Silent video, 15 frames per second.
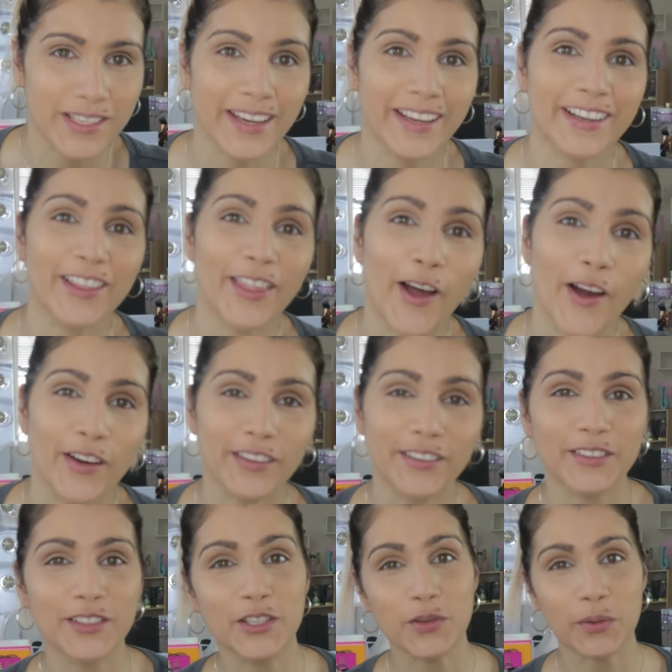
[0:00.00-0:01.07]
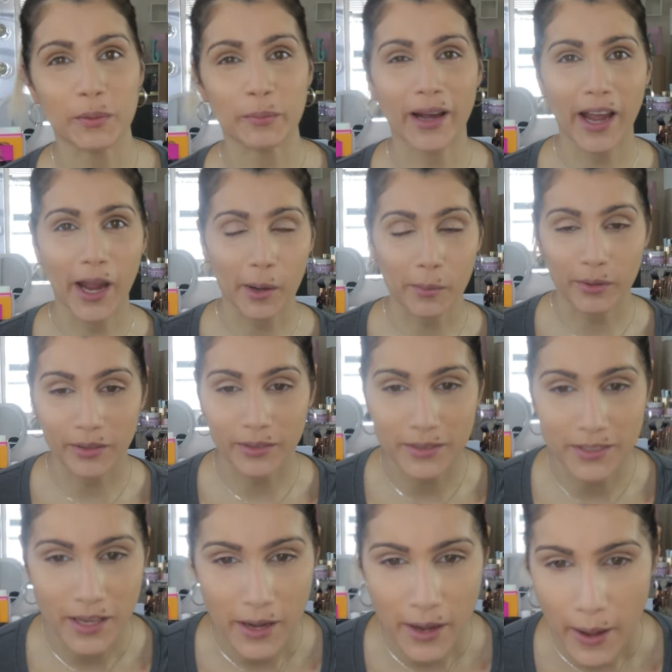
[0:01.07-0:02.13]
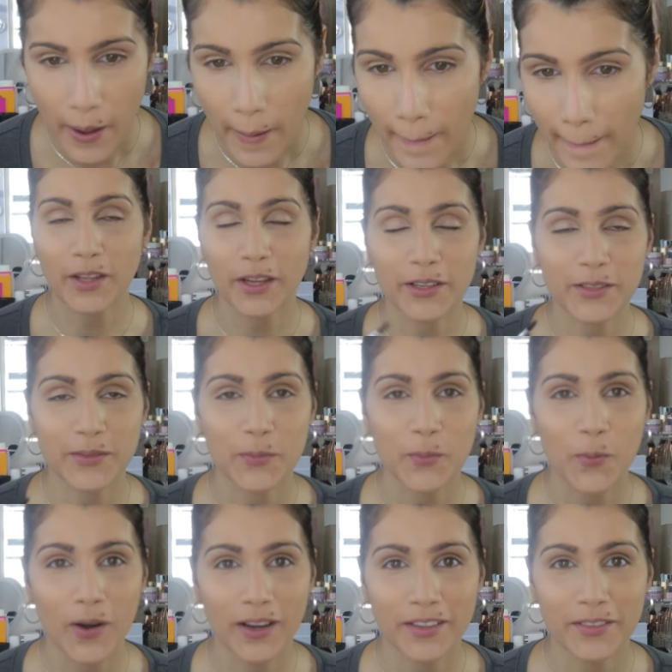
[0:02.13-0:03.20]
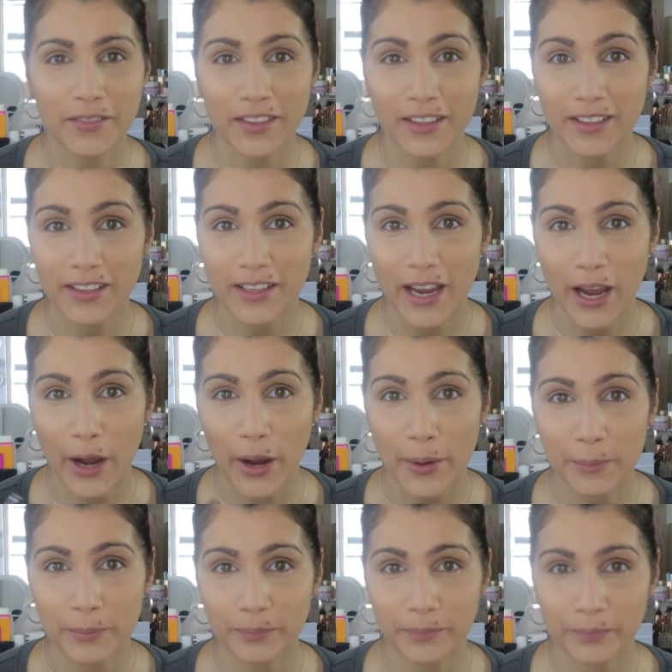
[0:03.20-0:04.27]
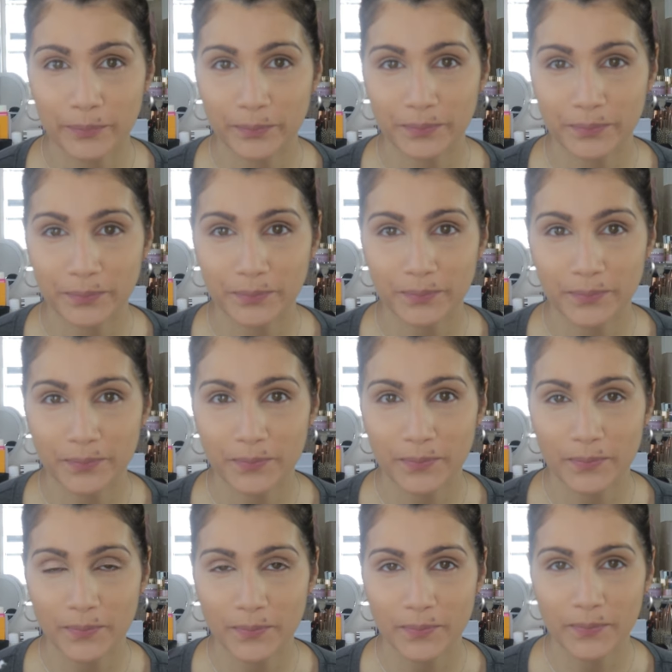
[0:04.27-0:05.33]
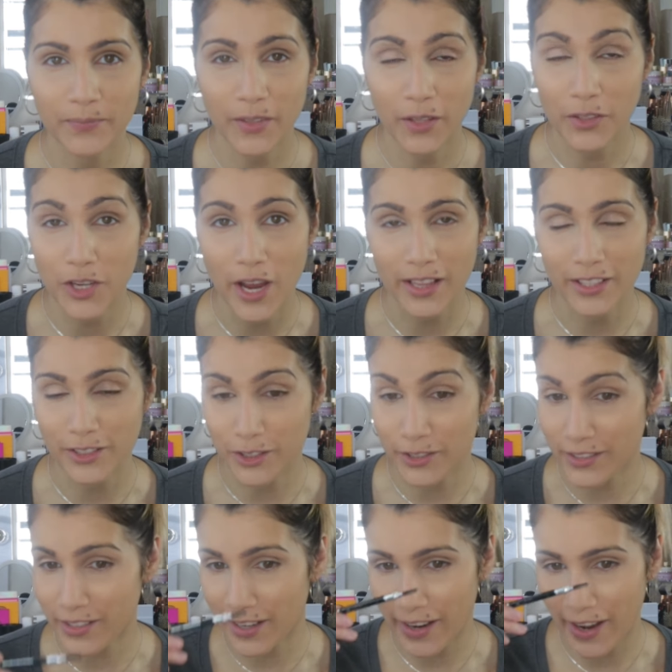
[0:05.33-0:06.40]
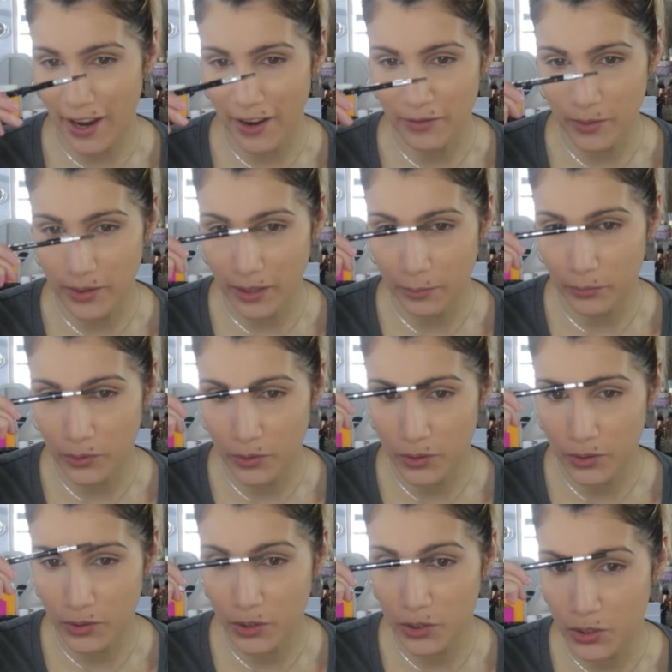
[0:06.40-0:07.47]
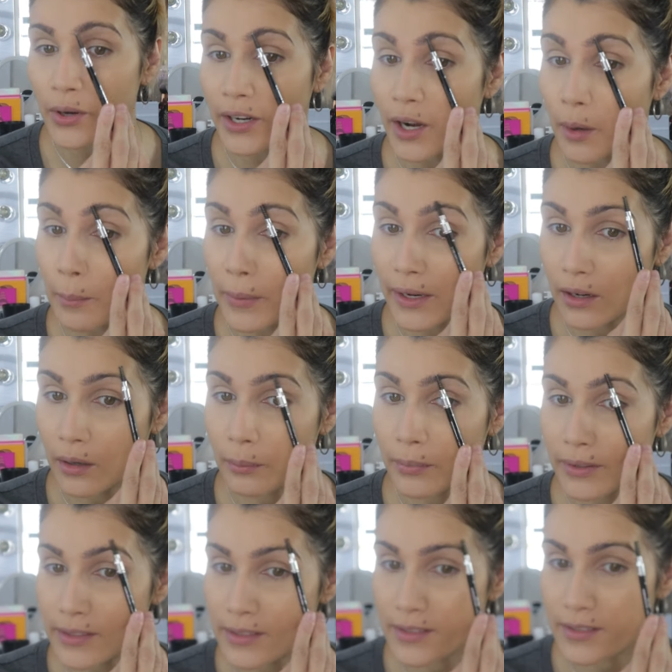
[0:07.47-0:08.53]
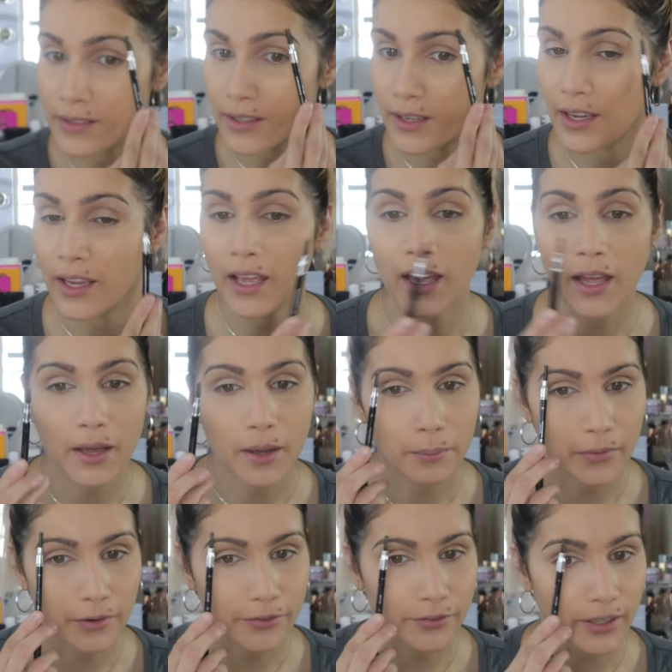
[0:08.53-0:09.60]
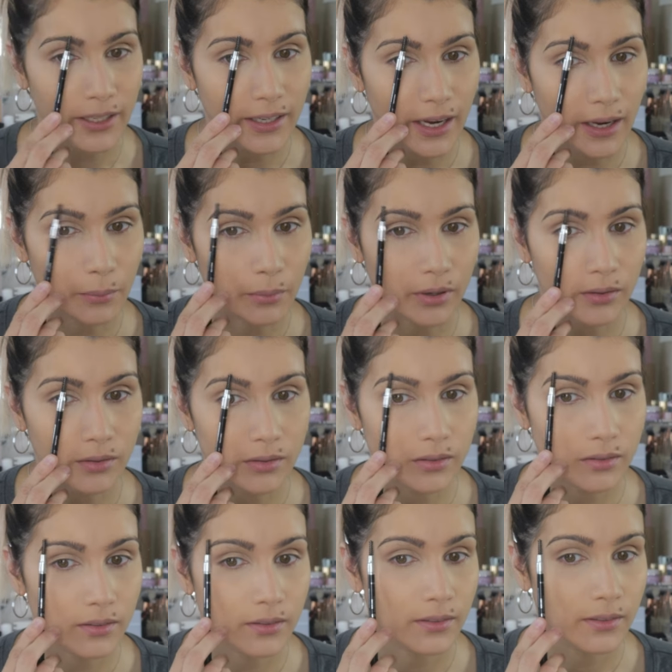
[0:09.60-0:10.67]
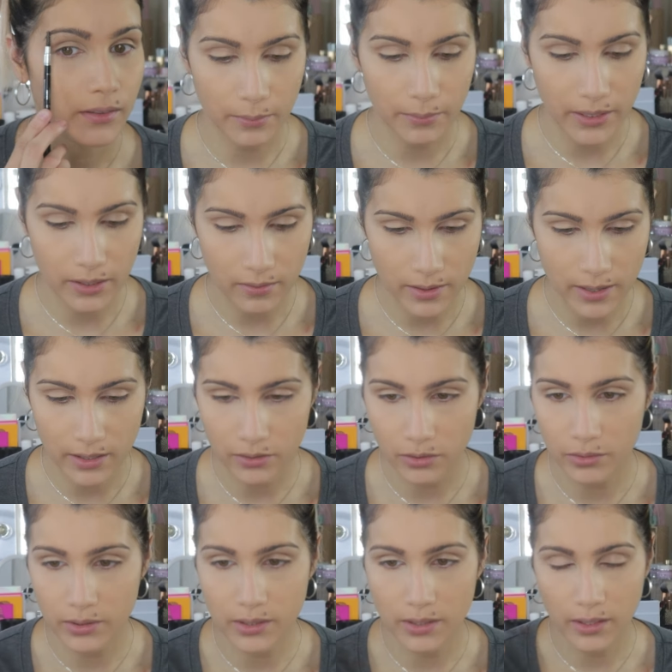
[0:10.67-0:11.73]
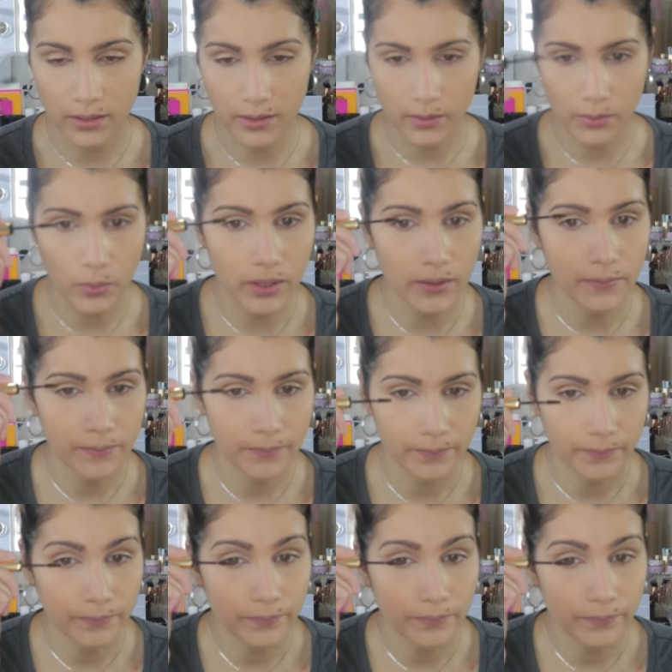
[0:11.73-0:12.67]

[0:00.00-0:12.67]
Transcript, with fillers: take long doing my eyebrows. That is one of the um, the challenges that I have when I'm putting on makeup is my freaking eyebrows. I'm gonna go ahead and use this one